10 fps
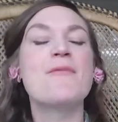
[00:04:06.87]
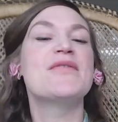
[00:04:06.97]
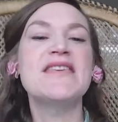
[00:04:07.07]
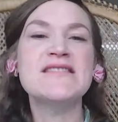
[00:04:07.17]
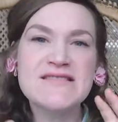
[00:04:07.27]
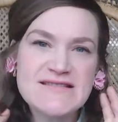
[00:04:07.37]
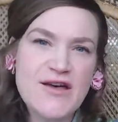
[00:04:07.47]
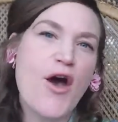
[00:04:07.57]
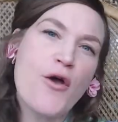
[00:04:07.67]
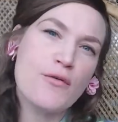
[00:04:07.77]
This is the
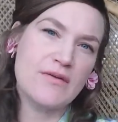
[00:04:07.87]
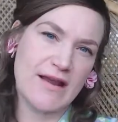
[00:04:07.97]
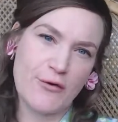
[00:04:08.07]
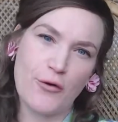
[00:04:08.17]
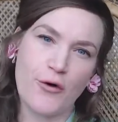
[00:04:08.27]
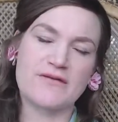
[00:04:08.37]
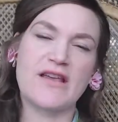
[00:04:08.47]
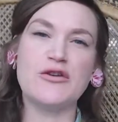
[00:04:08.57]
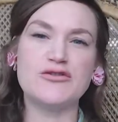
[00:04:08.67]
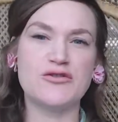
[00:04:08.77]
only cork that
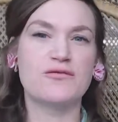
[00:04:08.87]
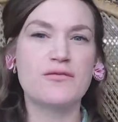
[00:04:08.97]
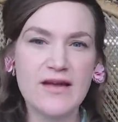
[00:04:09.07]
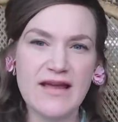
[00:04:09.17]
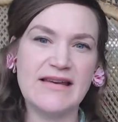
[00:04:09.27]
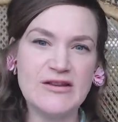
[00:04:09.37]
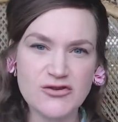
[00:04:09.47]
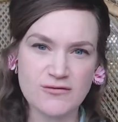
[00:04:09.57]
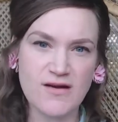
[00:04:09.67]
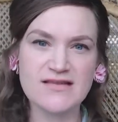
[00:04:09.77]
you should really
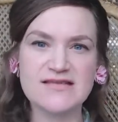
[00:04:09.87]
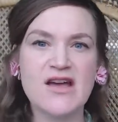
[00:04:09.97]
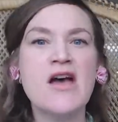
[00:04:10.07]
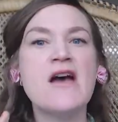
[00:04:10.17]
trust